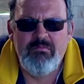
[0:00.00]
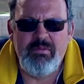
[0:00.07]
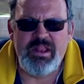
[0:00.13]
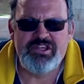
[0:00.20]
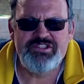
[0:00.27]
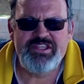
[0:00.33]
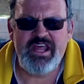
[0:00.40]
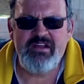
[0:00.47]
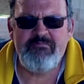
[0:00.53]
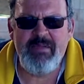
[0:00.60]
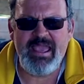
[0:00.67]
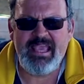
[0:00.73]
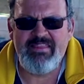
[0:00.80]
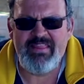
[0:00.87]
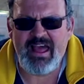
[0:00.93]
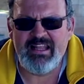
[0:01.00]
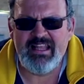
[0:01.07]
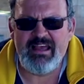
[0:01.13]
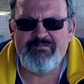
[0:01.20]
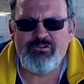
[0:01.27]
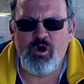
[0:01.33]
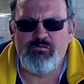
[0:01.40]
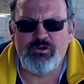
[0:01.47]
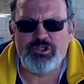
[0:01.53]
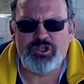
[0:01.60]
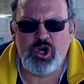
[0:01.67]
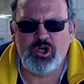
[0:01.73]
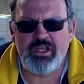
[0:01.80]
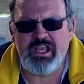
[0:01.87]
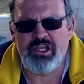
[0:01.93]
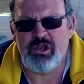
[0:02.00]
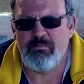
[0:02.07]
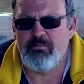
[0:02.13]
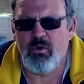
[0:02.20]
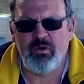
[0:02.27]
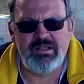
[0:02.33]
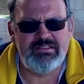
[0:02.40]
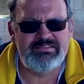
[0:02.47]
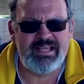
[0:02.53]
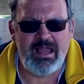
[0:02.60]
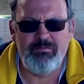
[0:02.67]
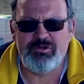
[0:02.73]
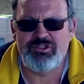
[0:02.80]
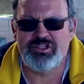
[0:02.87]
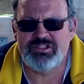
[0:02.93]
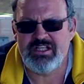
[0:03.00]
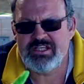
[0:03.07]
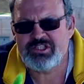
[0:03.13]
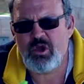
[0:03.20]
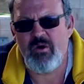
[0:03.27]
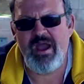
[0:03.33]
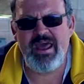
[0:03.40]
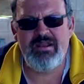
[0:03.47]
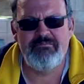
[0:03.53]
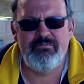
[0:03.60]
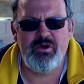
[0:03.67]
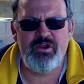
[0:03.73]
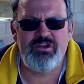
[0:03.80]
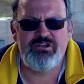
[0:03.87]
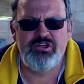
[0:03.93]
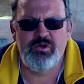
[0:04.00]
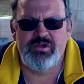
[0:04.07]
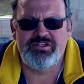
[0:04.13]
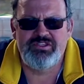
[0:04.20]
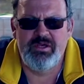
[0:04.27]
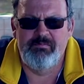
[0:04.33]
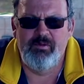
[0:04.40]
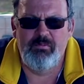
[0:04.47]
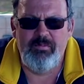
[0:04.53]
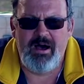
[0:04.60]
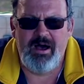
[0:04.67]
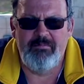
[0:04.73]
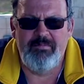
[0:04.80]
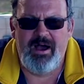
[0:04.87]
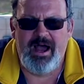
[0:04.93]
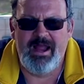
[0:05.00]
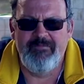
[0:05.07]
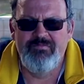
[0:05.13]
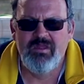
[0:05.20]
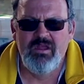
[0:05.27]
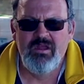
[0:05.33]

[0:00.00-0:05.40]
But instead of making that leftover turkey into boring sandwiches, let's go ahead and put it into a simple pot pie.